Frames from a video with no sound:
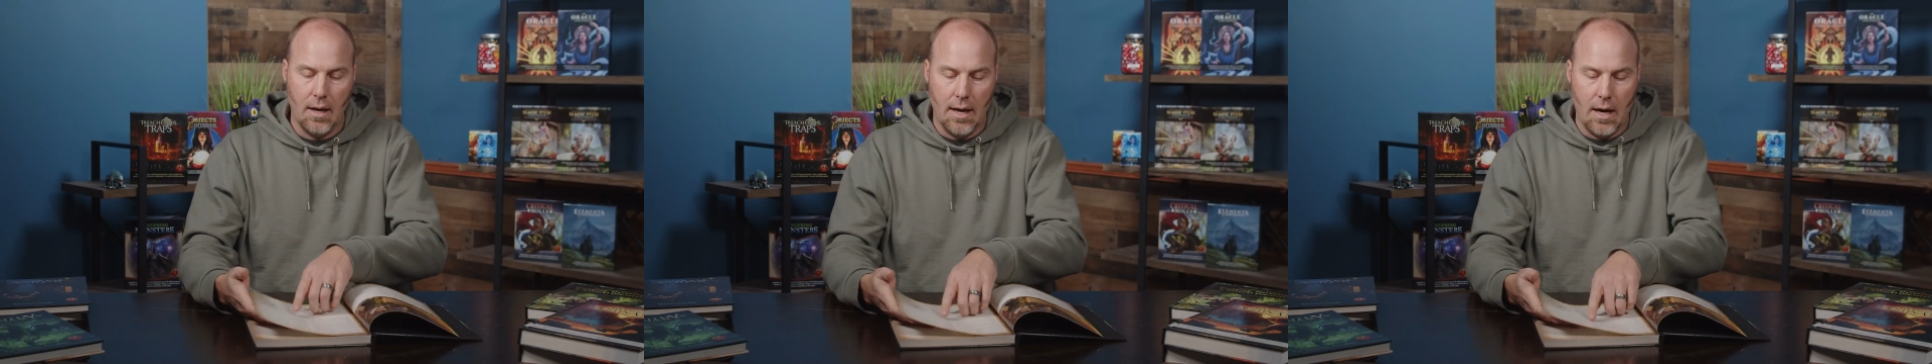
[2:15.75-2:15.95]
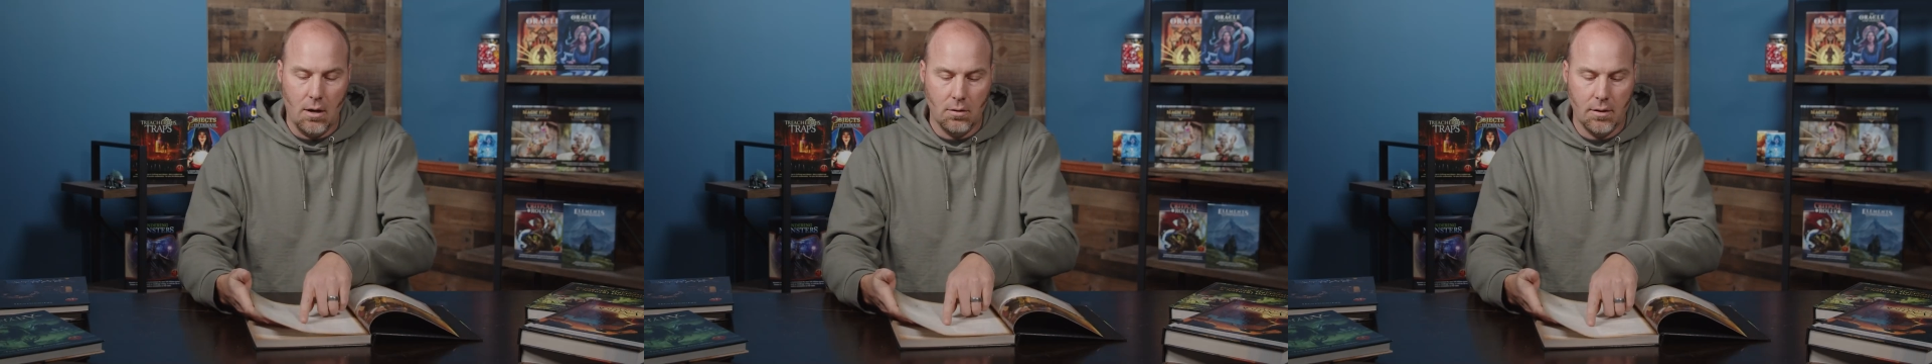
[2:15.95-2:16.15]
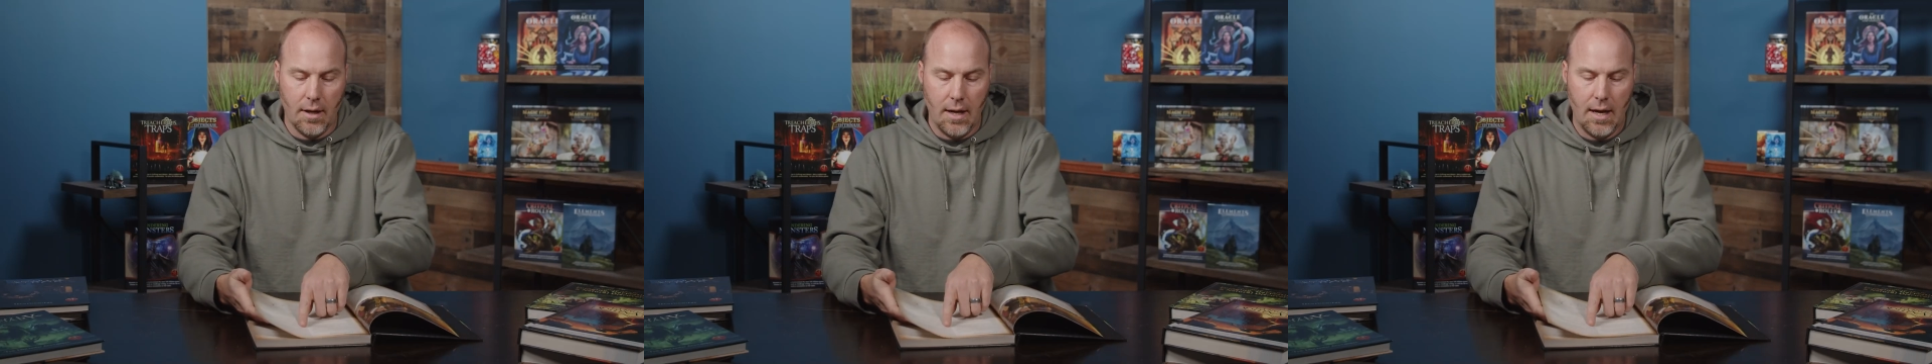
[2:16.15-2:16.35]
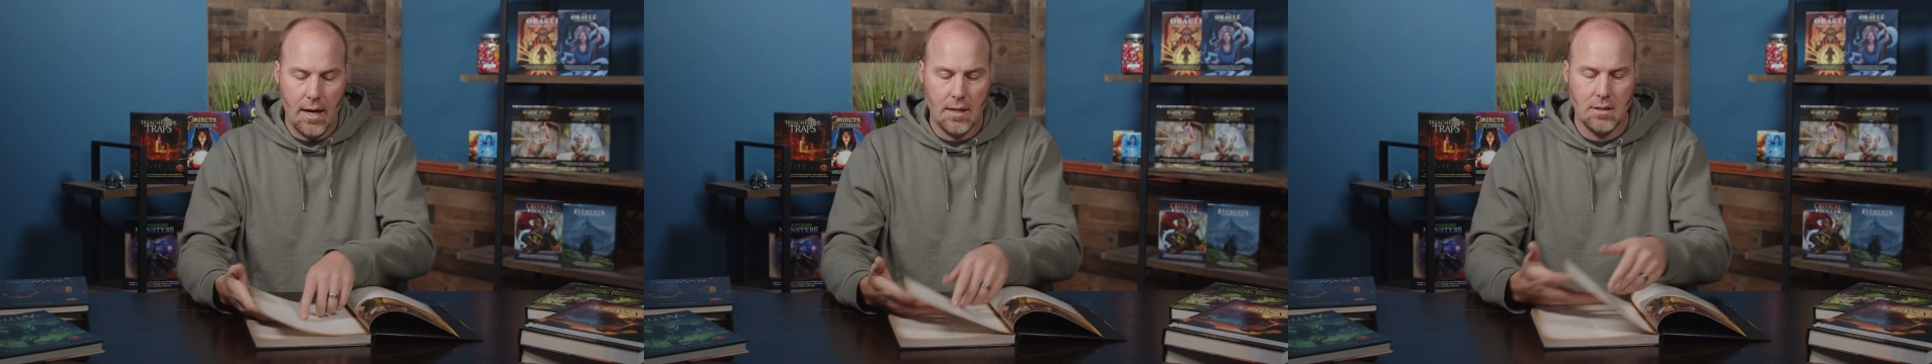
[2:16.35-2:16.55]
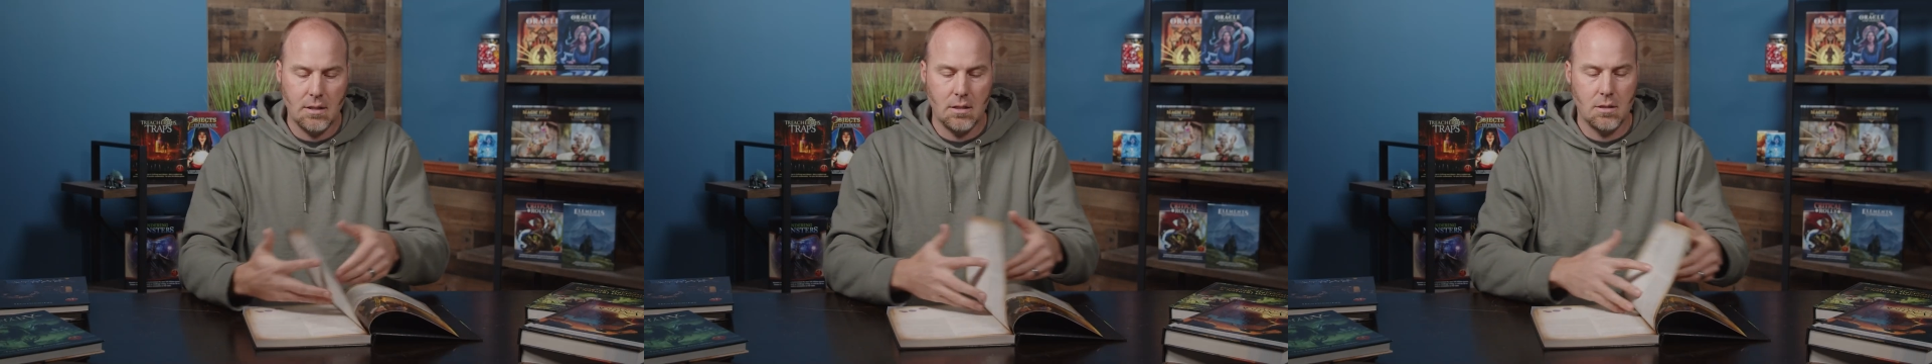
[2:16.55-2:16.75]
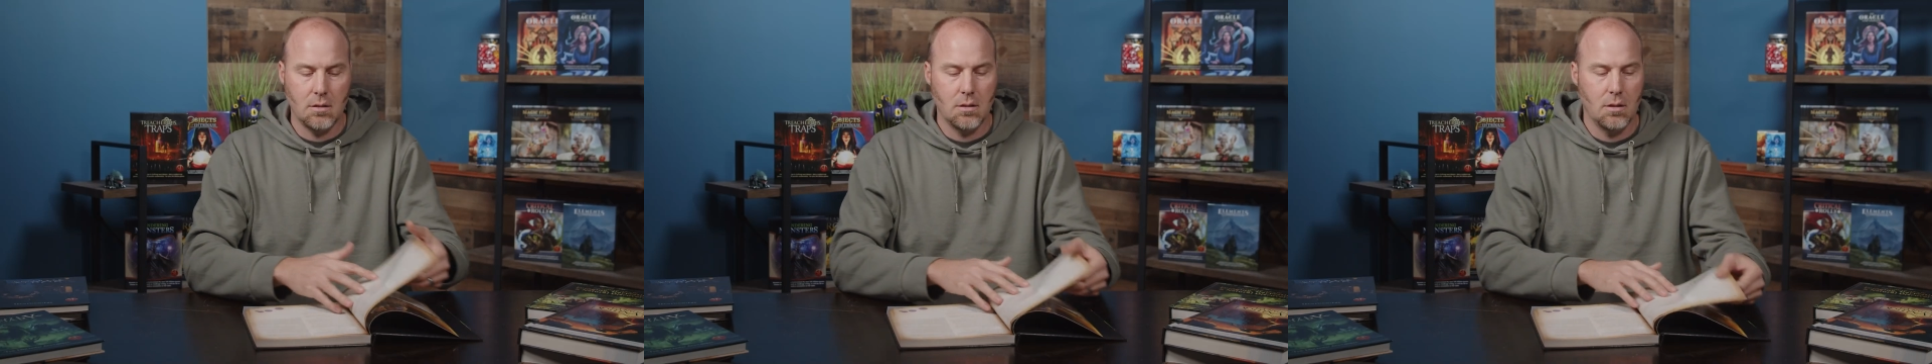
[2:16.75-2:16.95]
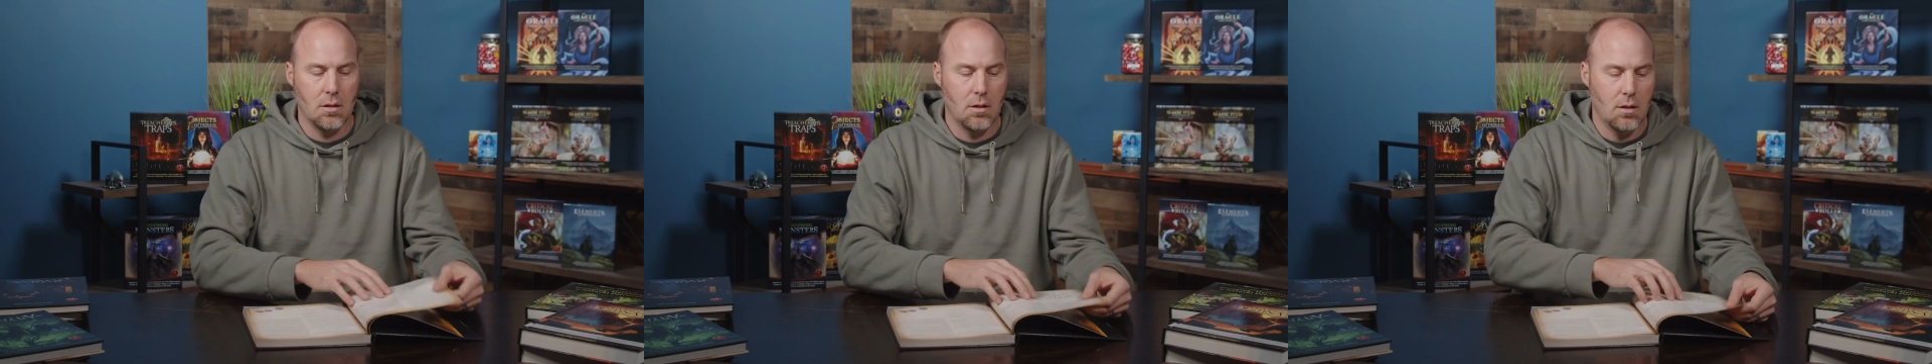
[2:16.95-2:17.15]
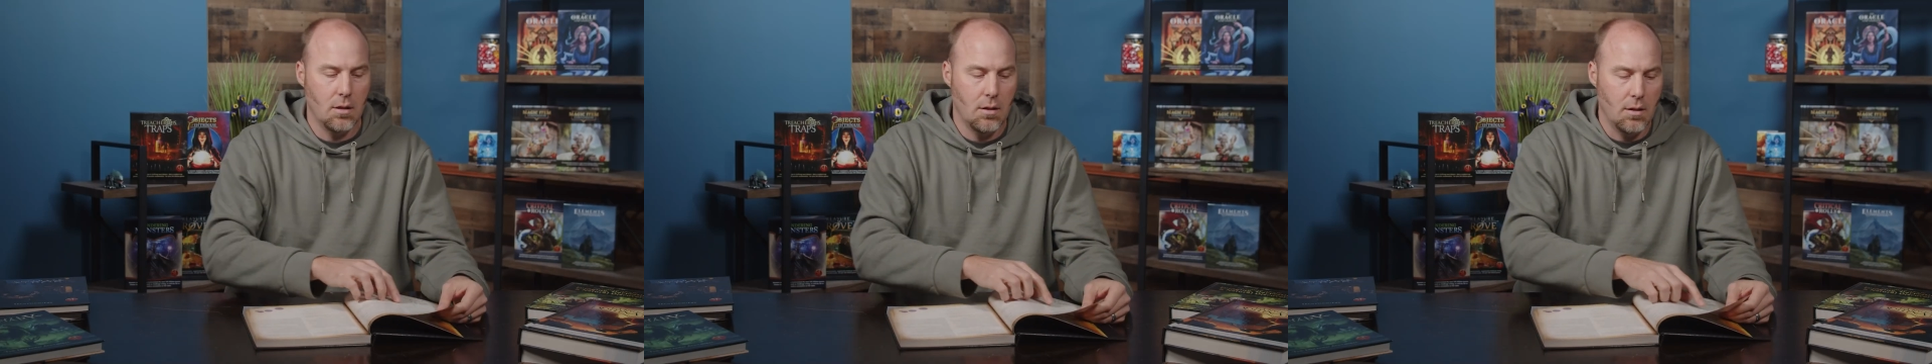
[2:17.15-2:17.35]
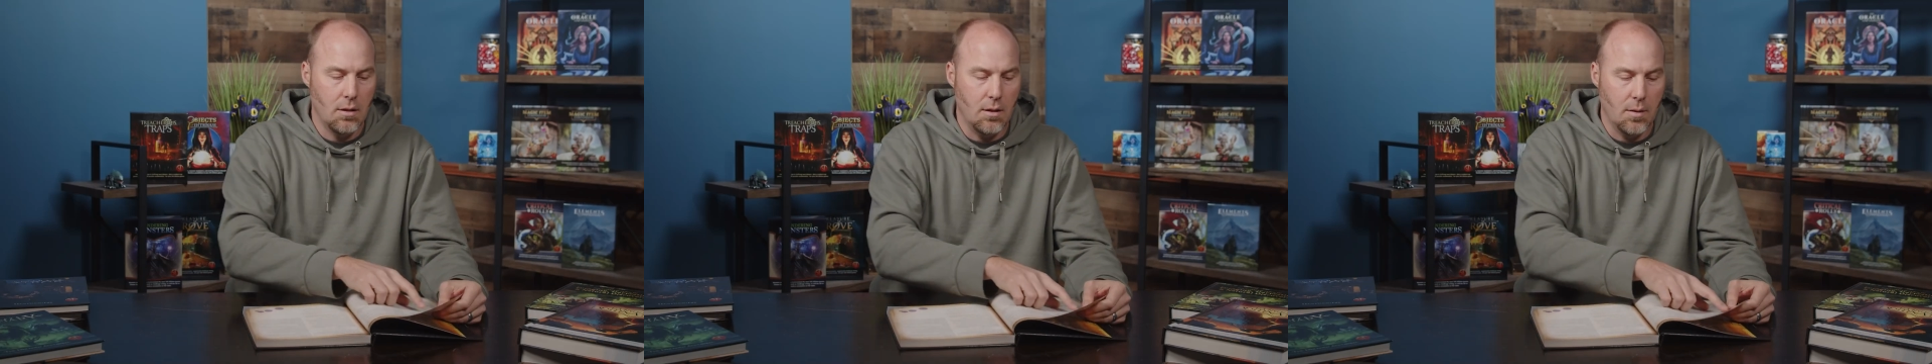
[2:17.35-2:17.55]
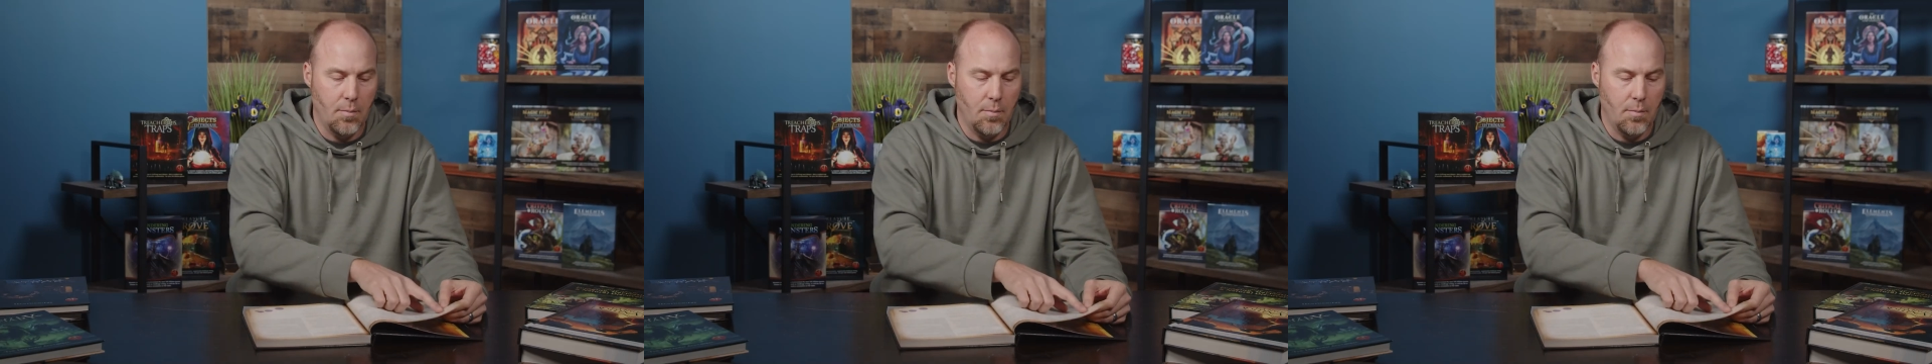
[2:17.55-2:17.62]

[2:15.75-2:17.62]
alkahest, the